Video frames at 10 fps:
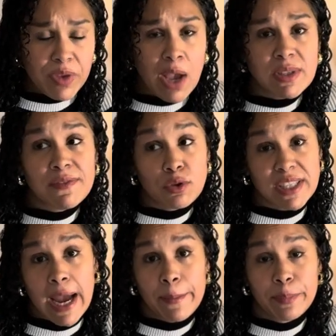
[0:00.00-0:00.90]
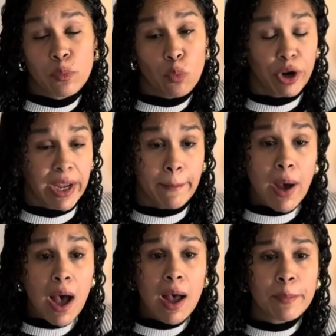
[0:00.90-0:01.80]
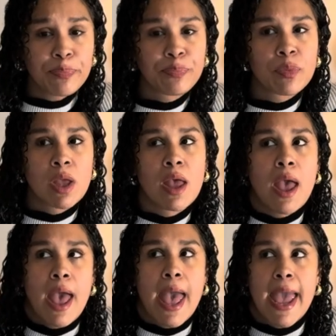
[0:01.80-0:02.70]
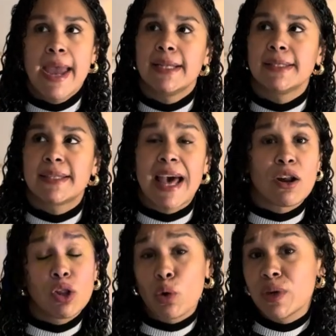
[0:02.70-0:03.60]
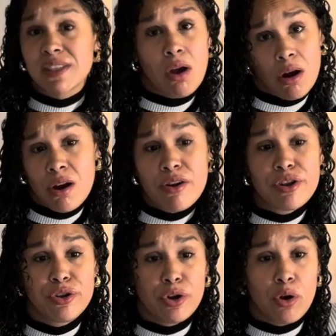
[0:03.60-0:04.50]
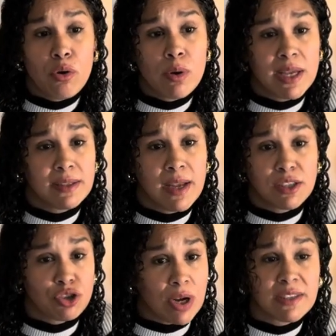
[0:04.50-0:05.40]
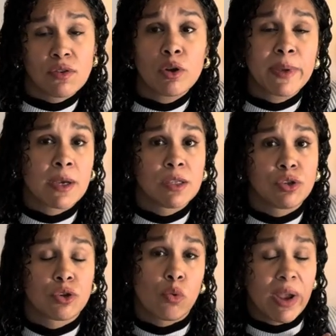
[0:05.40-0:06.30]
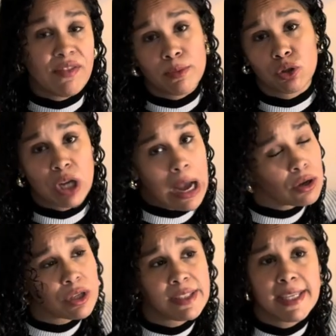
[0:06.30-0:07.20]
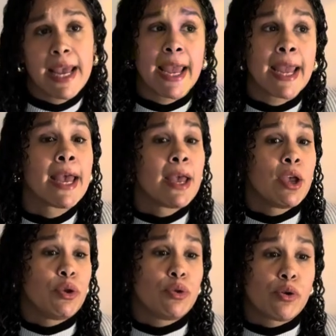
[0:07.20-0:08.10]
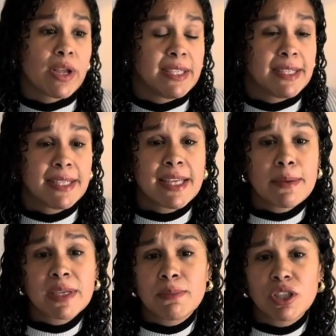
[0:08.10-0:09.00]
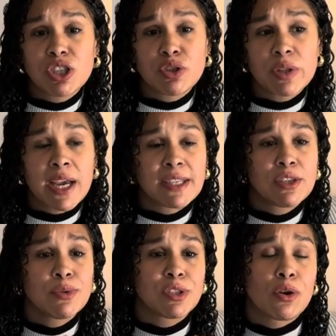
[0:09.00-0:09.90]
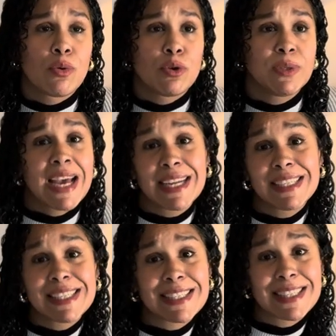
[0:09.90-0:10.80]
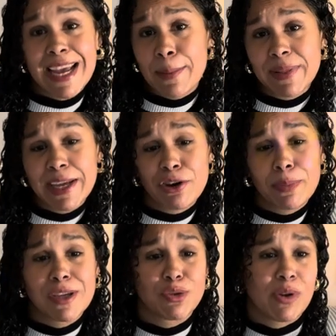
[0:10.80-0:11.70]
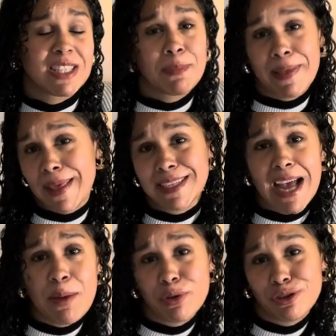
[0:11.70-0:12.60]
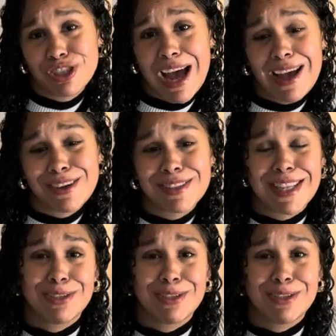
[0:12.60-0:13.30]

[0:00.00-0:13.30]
was a full-time working mom, and that alone is hard, and stressful because you're away from your child all day. You don't get to see them as much as you'd like to, so you tend to stay up later because you want to spend that time with your child that